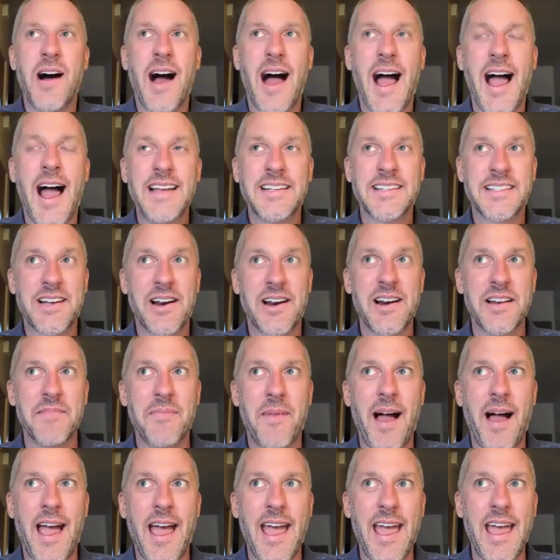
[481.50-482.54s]
I started
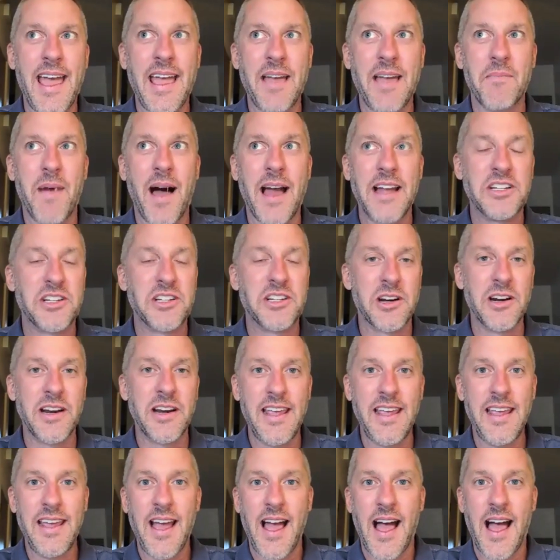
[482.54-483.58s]
my
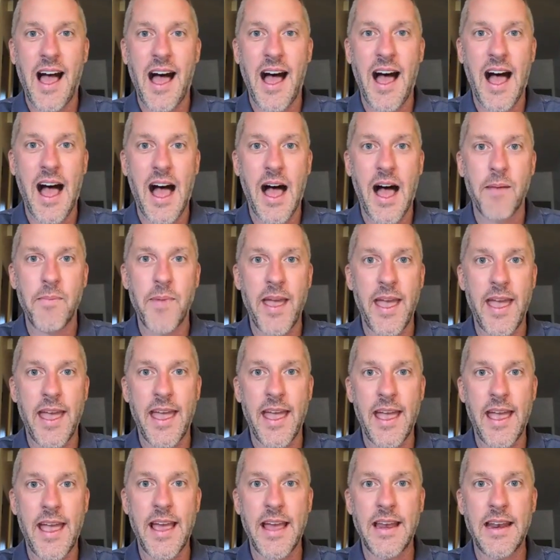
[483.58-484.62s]
journey
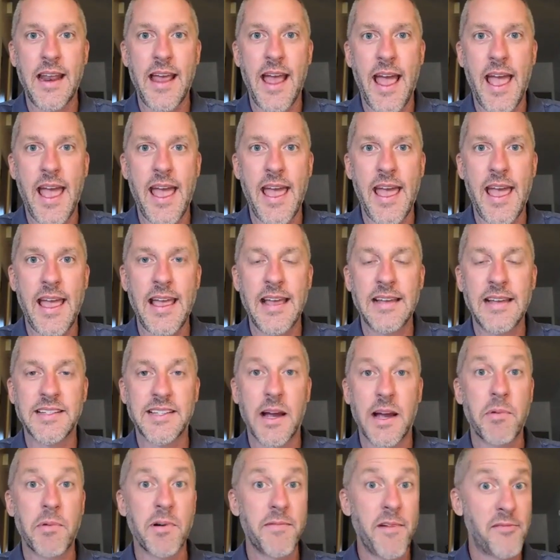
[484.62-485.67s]
in a
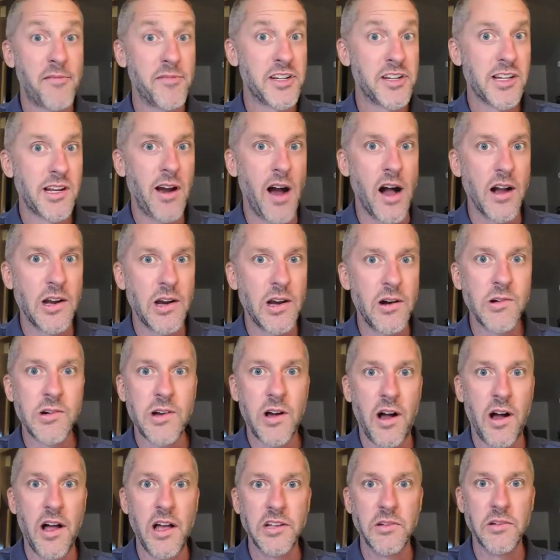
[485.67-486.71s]
suburb of Chicago
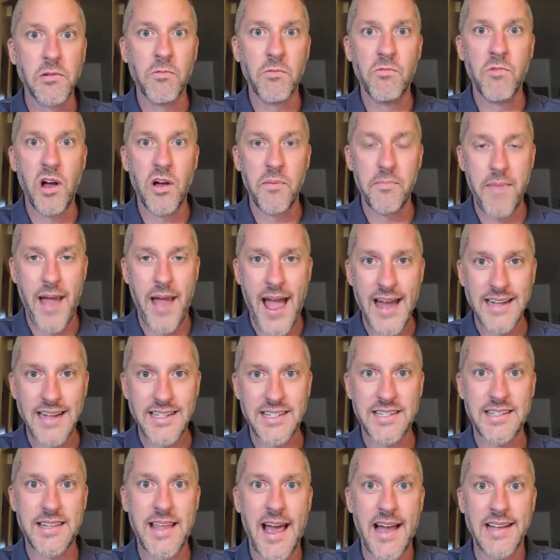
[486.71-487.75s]
called
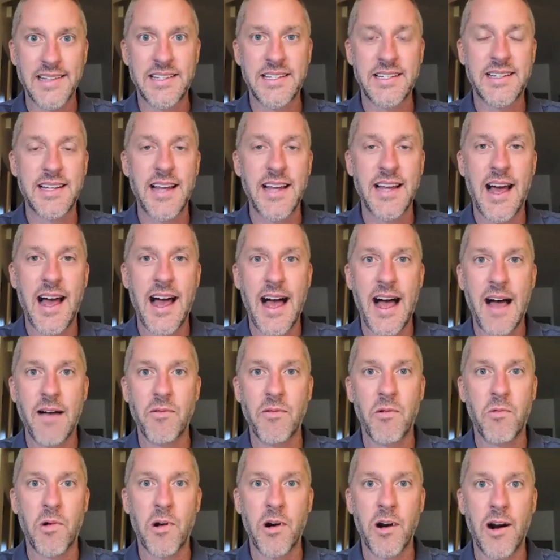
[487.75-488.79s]
Wilmette. That's
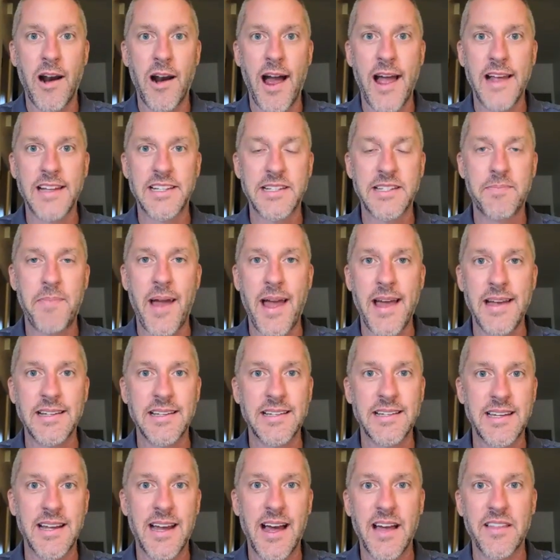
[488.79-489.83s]
where I
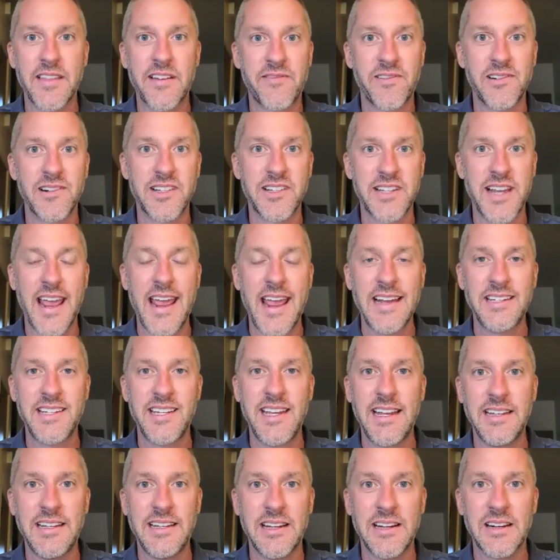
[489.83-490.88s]
spent the first
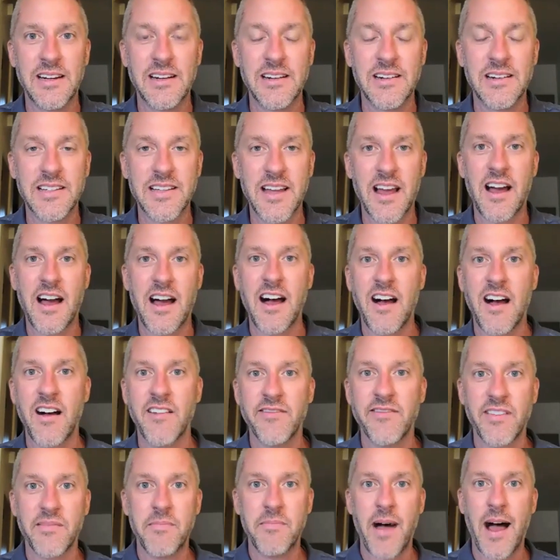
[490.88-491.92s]
18 years
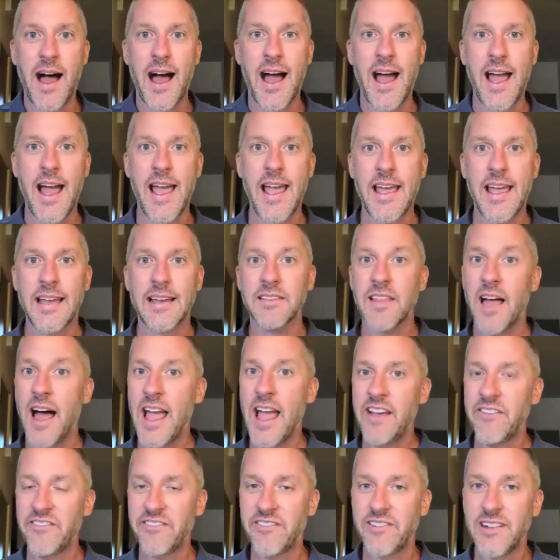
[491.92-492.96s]
of my
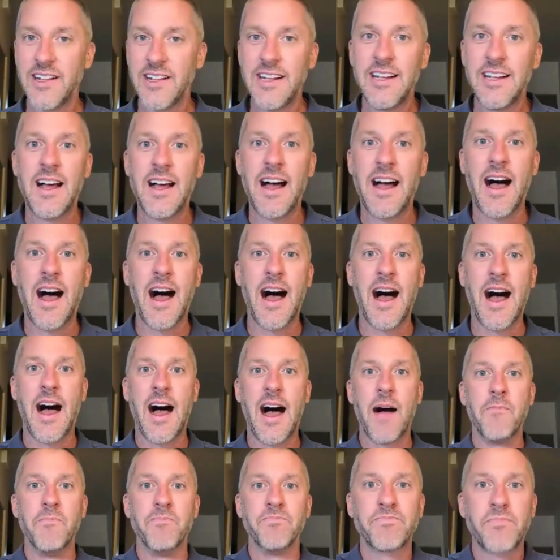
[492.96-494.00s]
life.
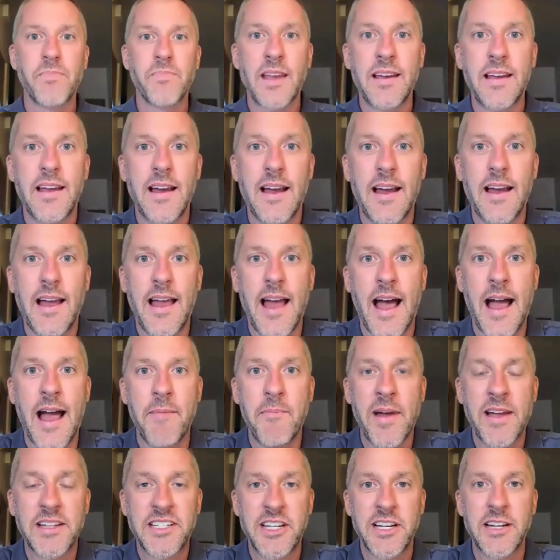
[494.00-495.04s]
I
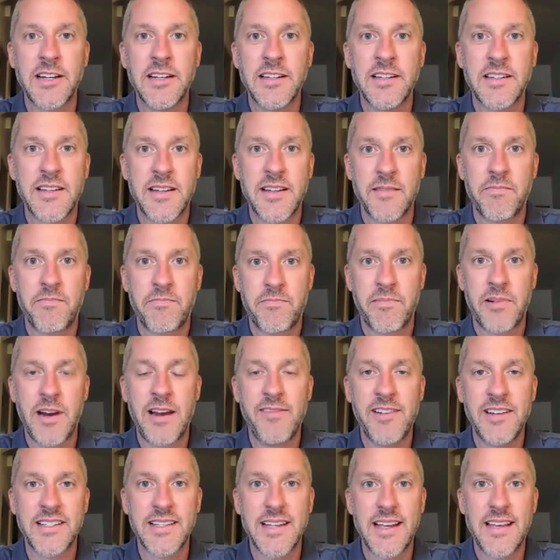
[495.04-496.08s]
mentioned
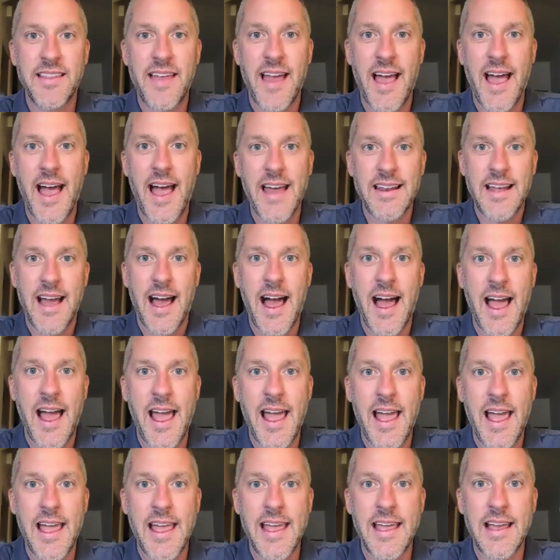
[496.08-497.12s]
previously that
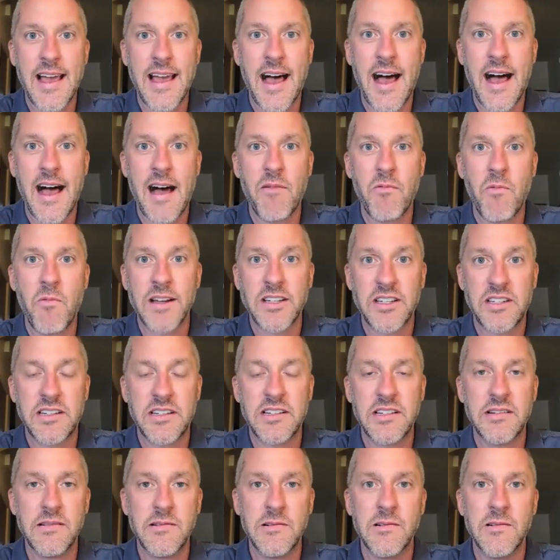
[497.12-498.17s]
I went
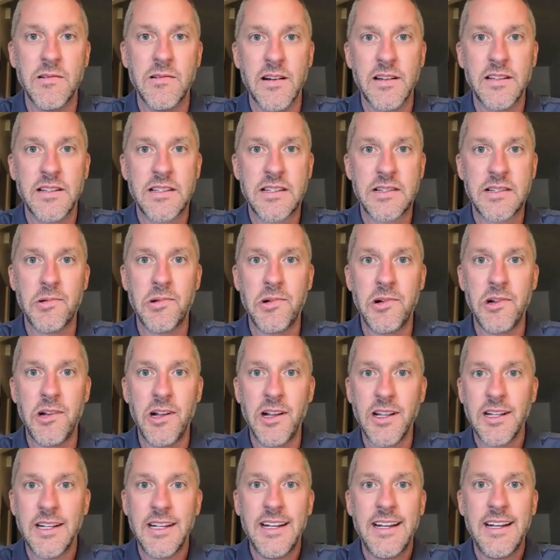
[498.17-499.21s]
to
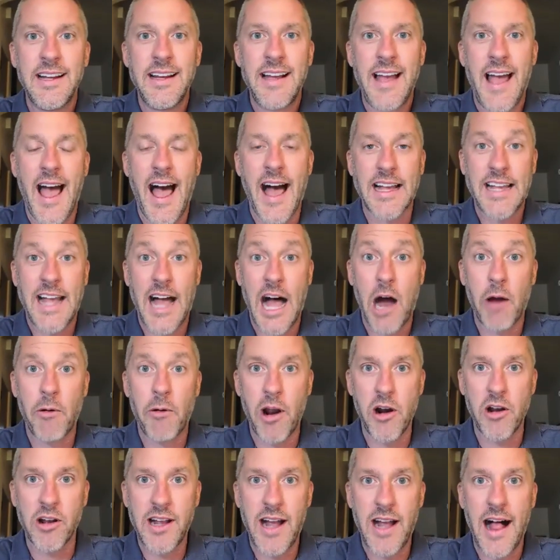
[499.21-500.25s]
school at
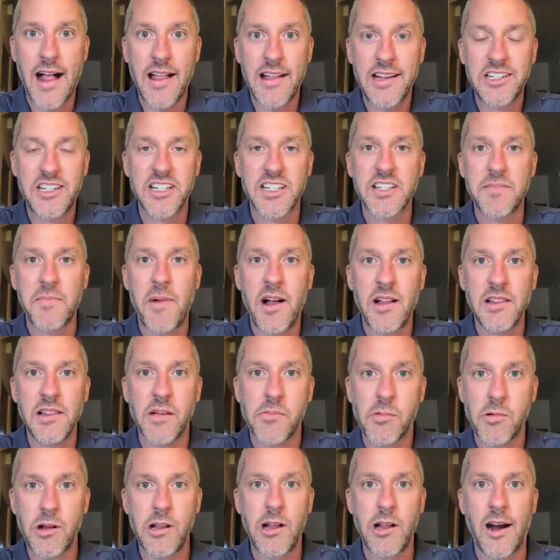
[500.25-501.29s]
Colorado College, a small
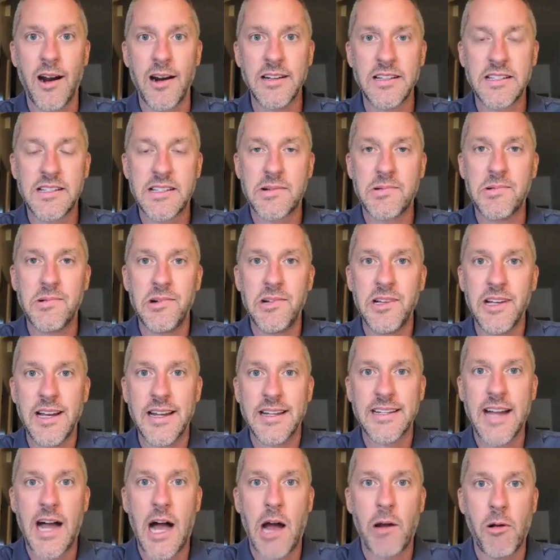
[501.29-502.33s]
liberal arts school
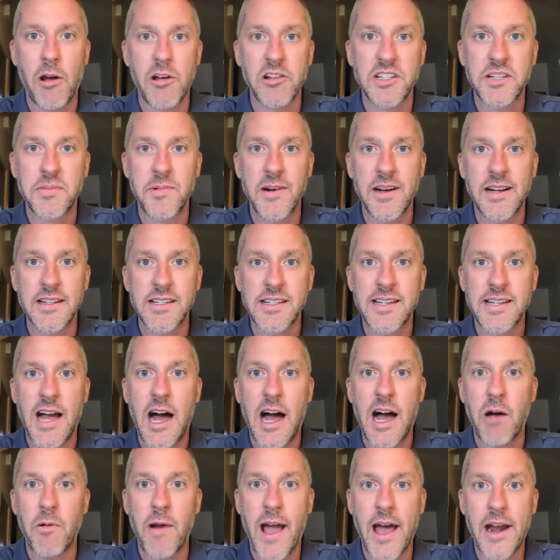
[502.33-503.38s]
in Colorado Springs,
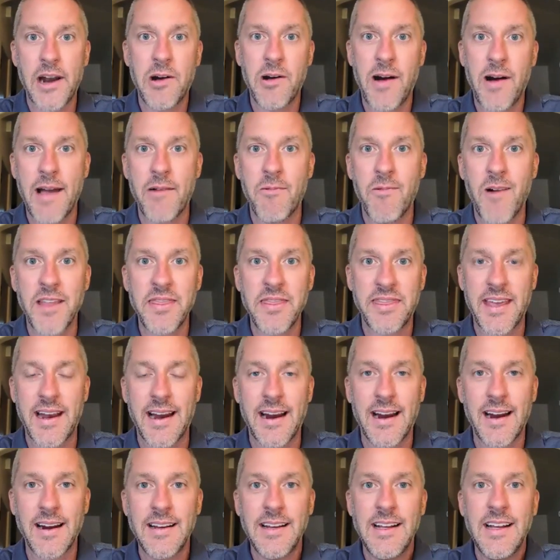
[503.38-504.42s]
Colorado. I went
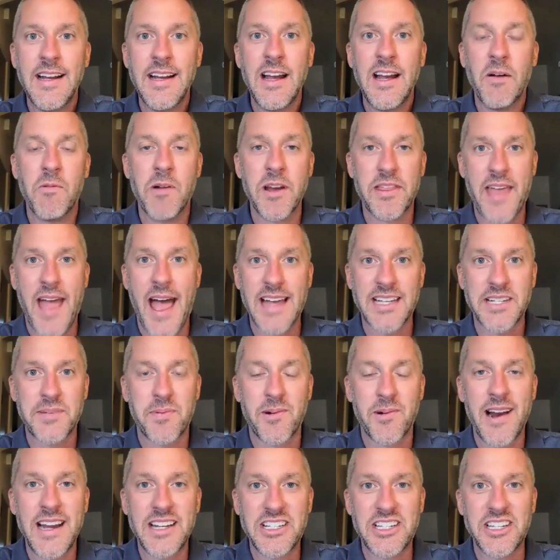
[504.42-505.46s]
there with
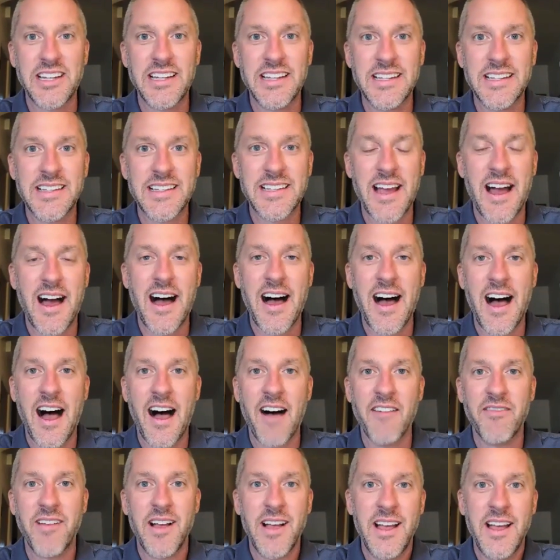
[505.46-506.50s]
aspirations
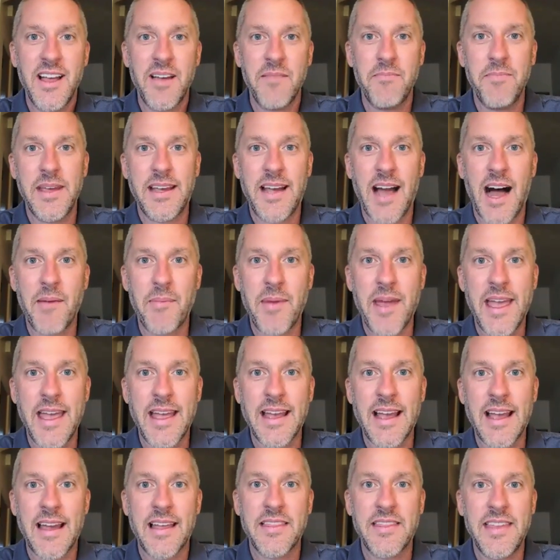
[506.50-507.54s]
of
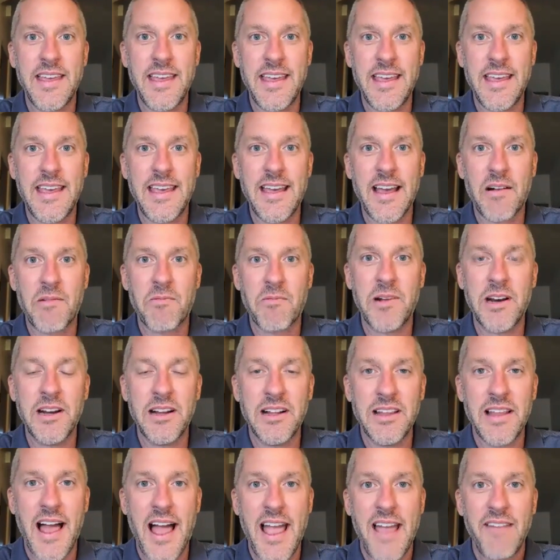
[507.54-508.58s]
becoming the real
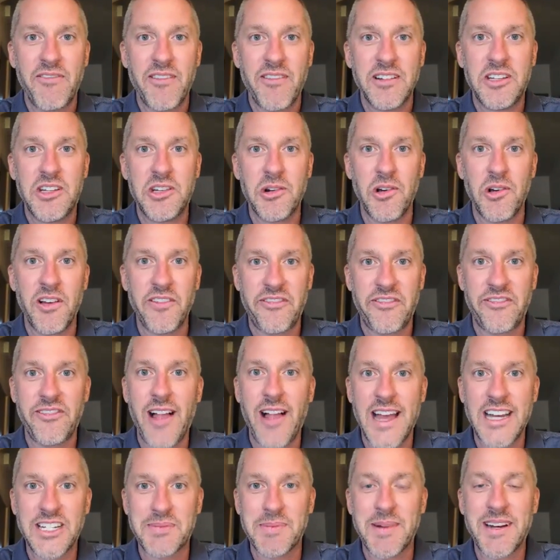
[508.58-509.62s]
life Joel
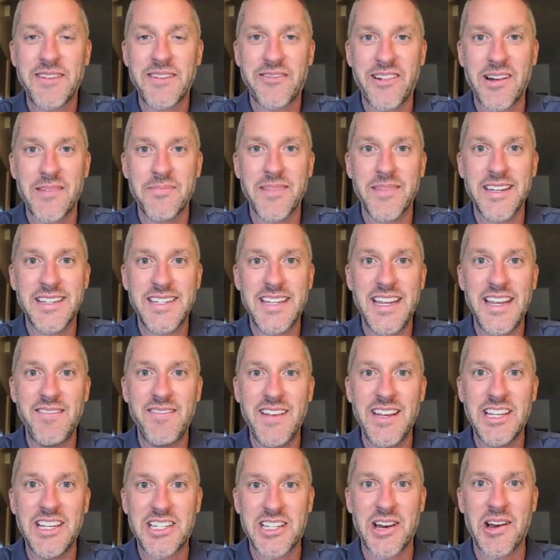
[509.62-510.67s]
Fleischman from the
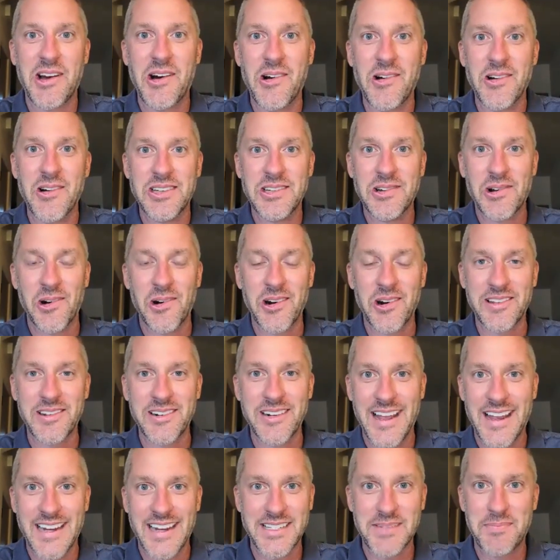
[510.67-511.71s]
TV show Northern
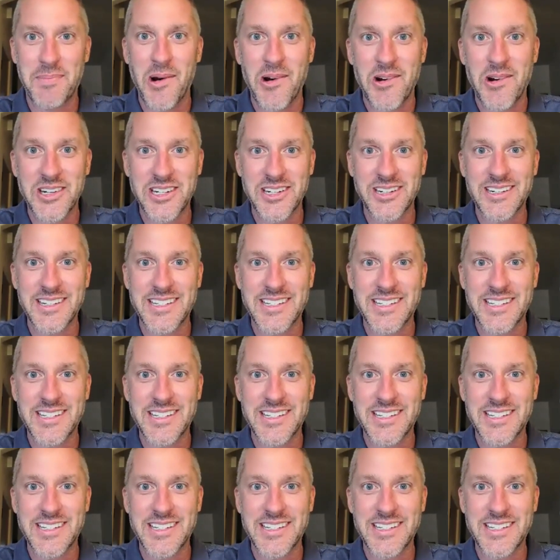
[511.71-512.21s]
Exposure.